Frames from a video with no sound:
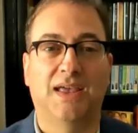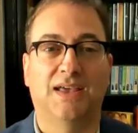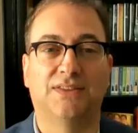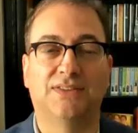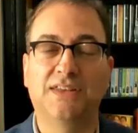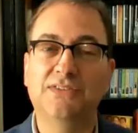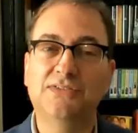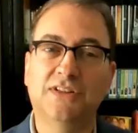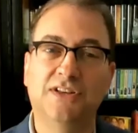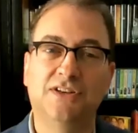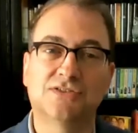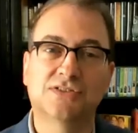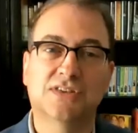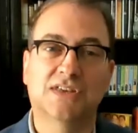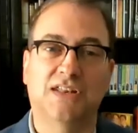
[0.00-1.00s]
And these
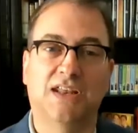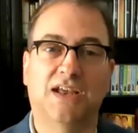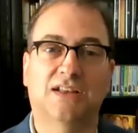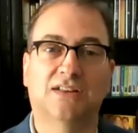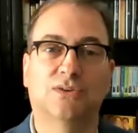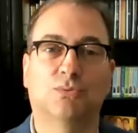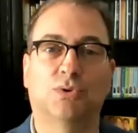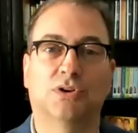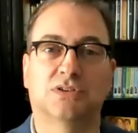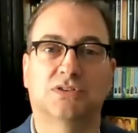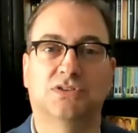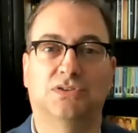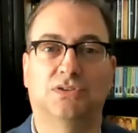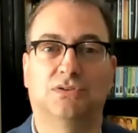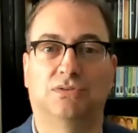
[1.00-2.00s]
leaders connect the work
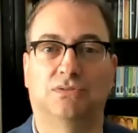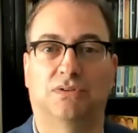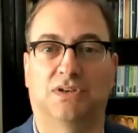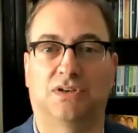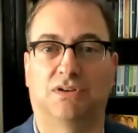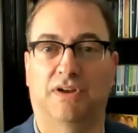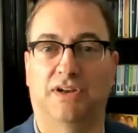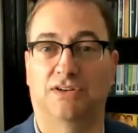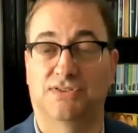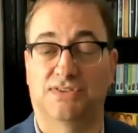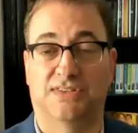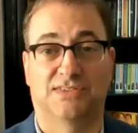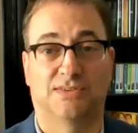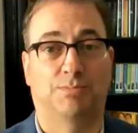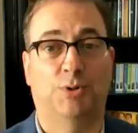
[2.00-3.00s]
to a greater
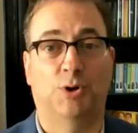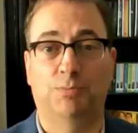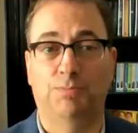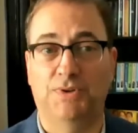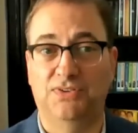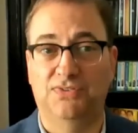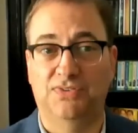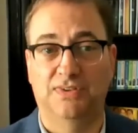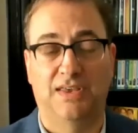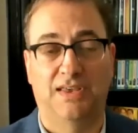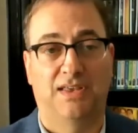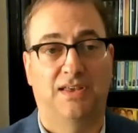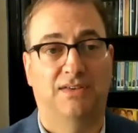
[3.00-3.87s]
sense of purpose,